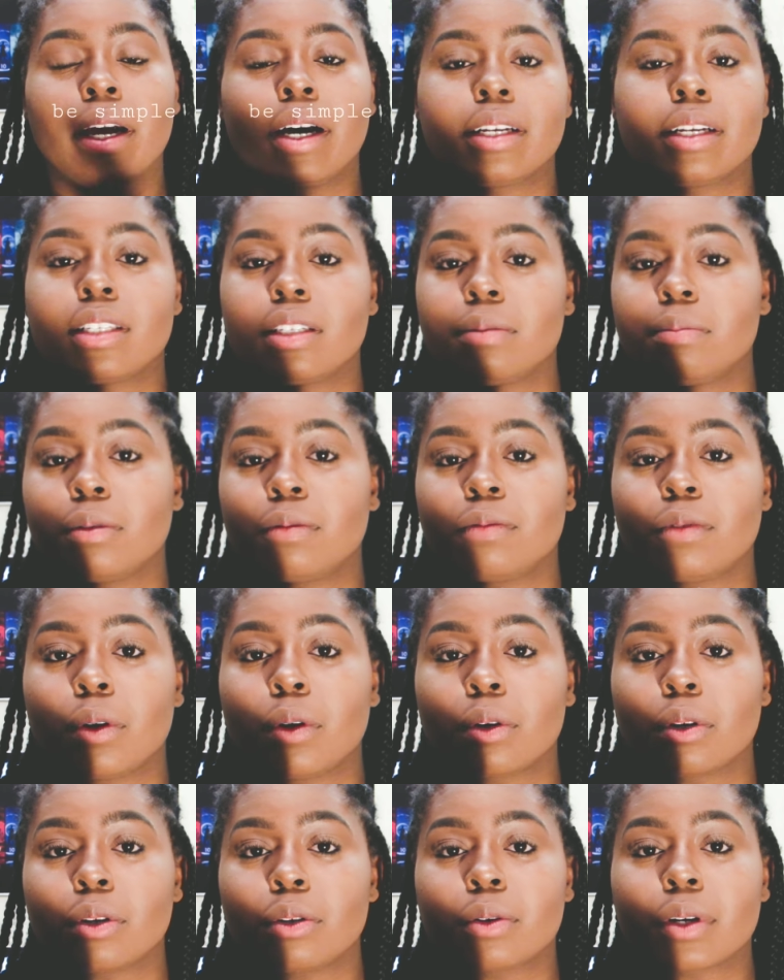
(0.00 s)
A simple
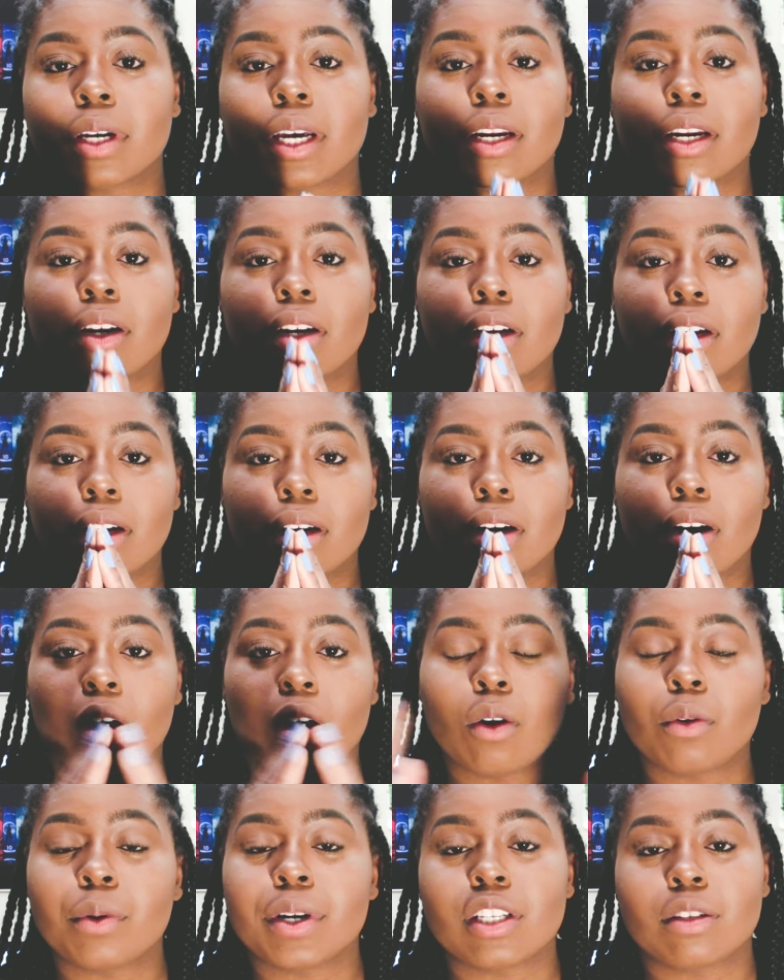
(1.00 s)
photo can
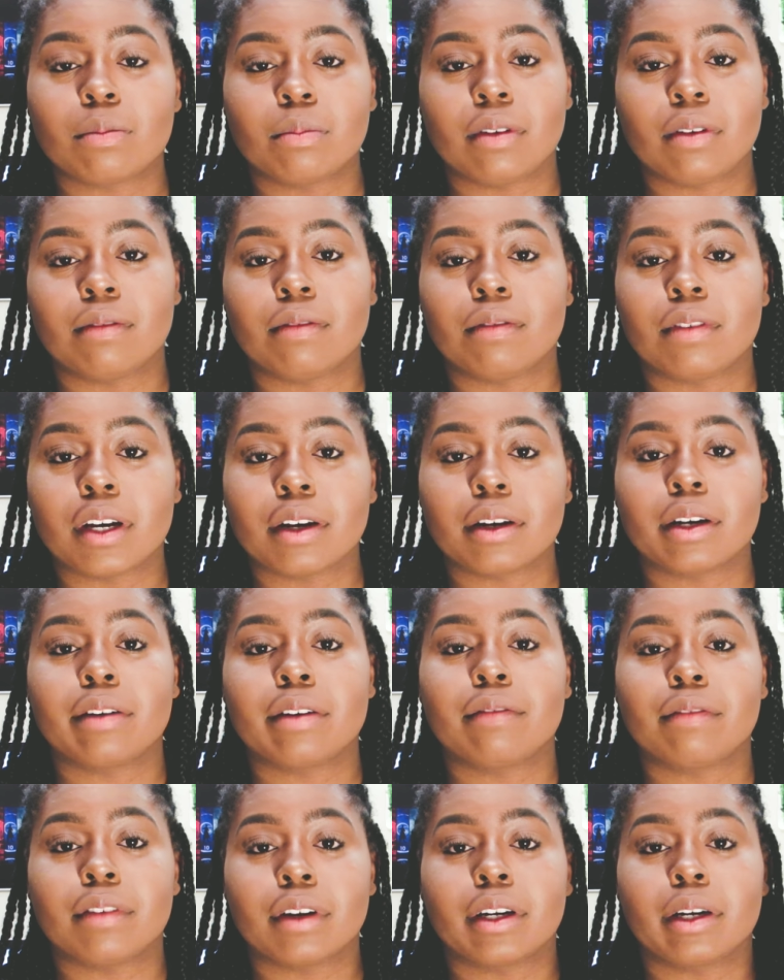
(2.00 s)
always be
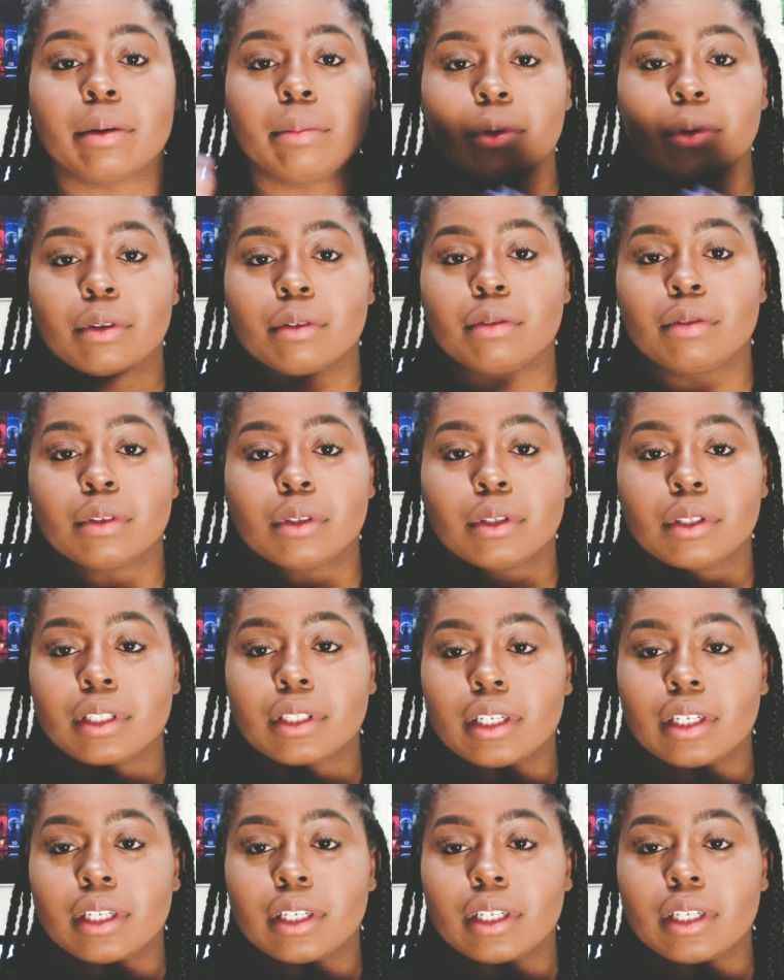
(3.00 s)
very, very beautiful.